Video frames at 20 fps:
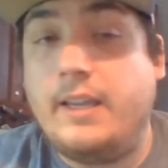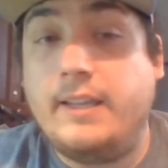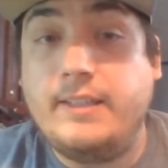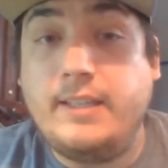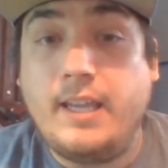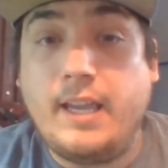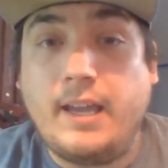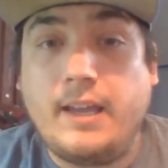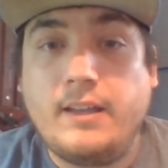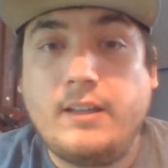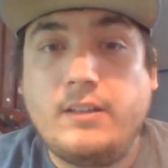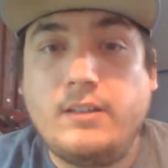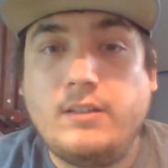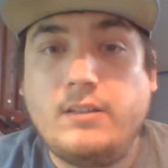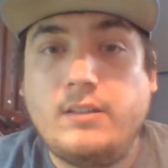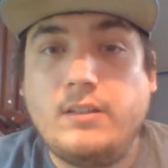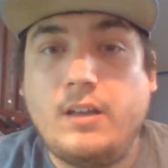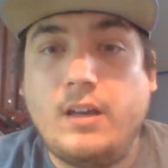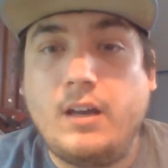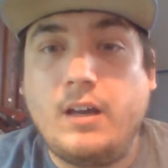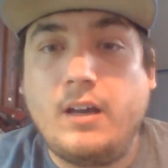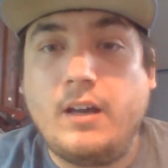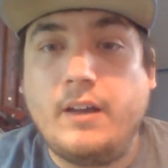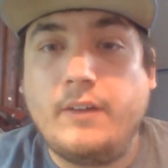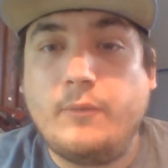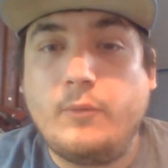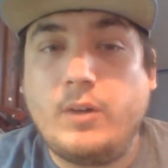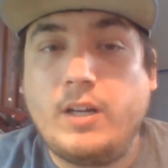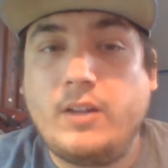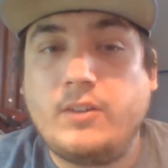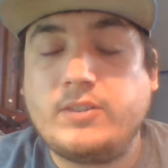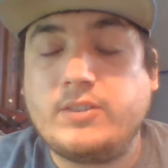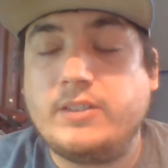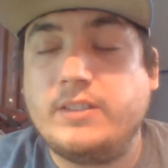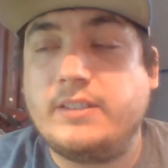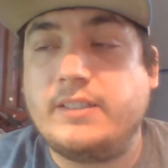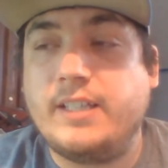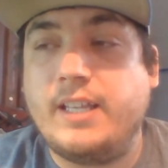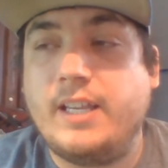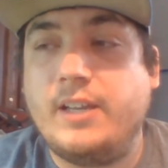and yeah, uh, what else
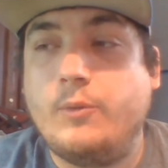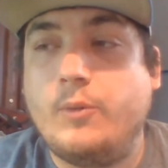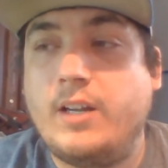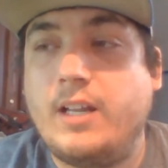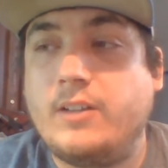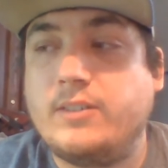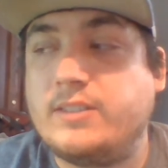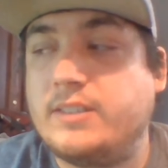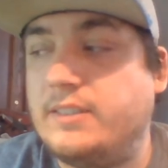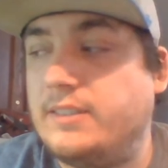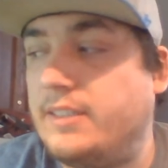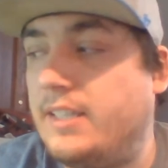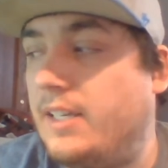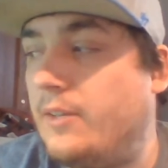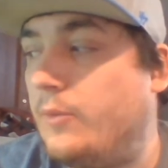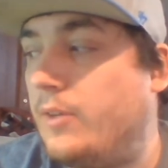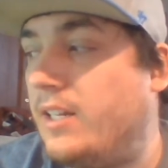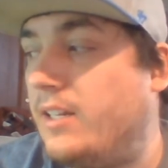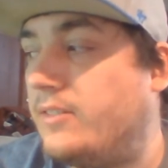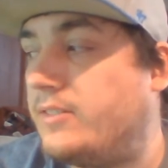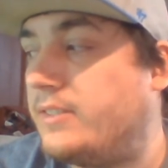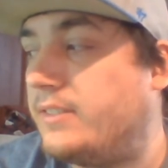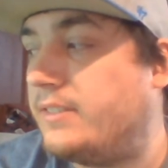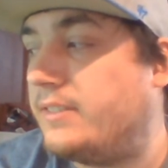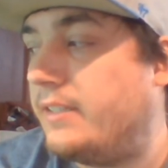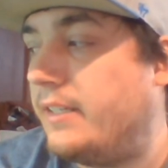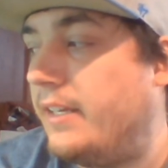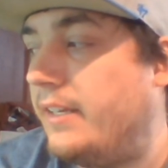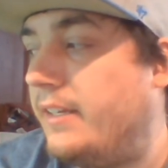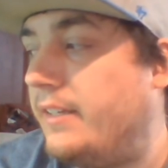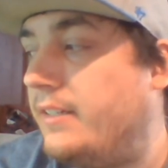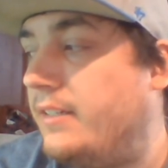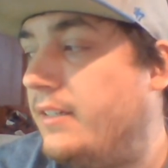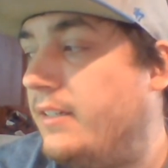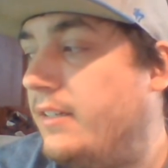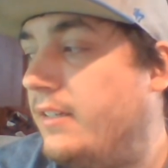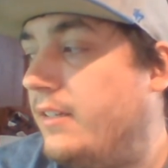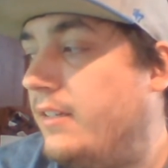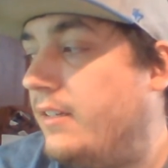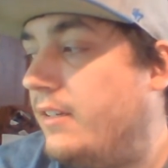to say? What else to say? What else to say?
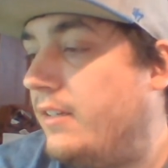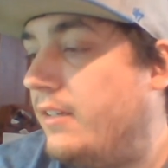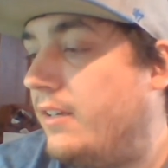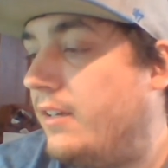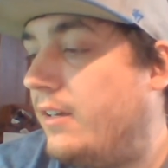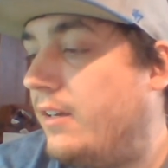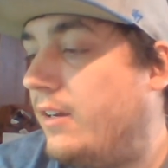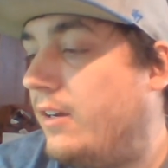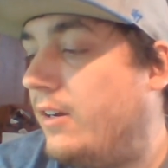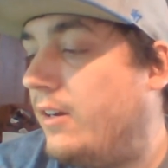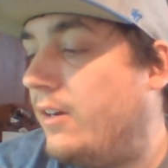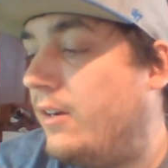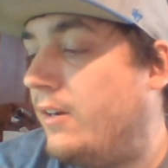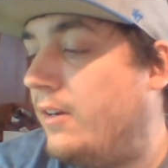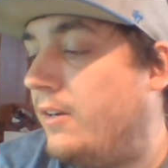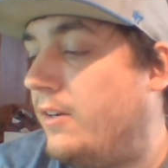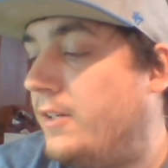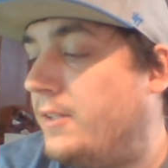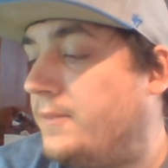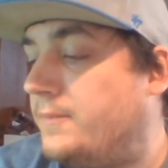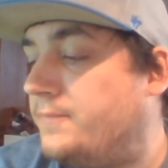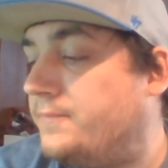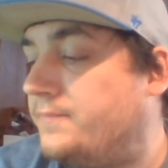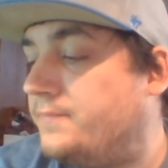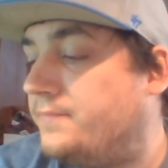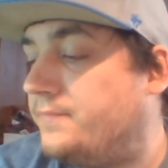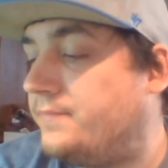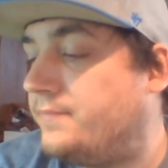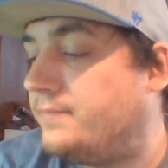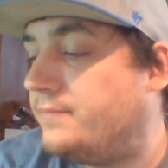Um.